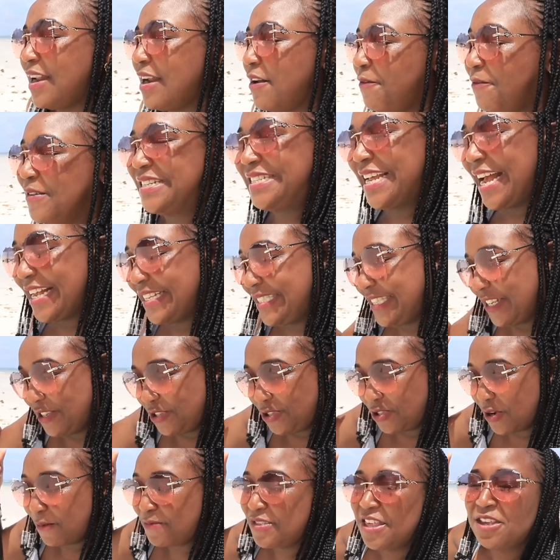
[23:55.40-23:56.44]
done a fantastic
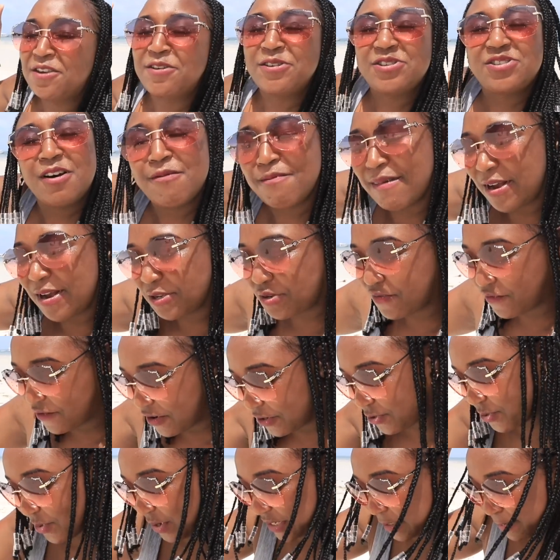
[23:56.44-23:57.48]
job. Thank you so much. You've
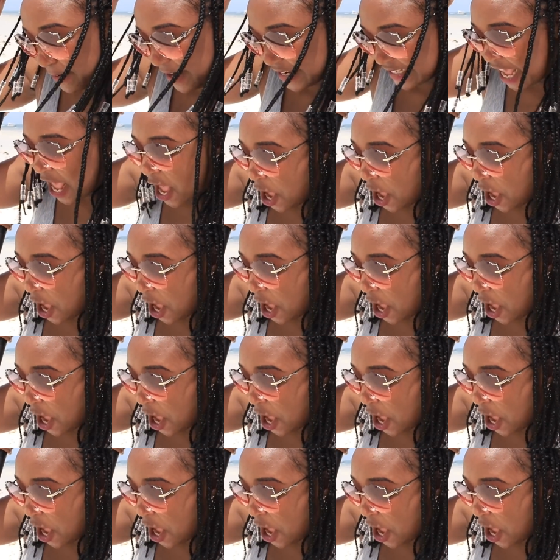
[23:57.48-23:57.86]
got to experience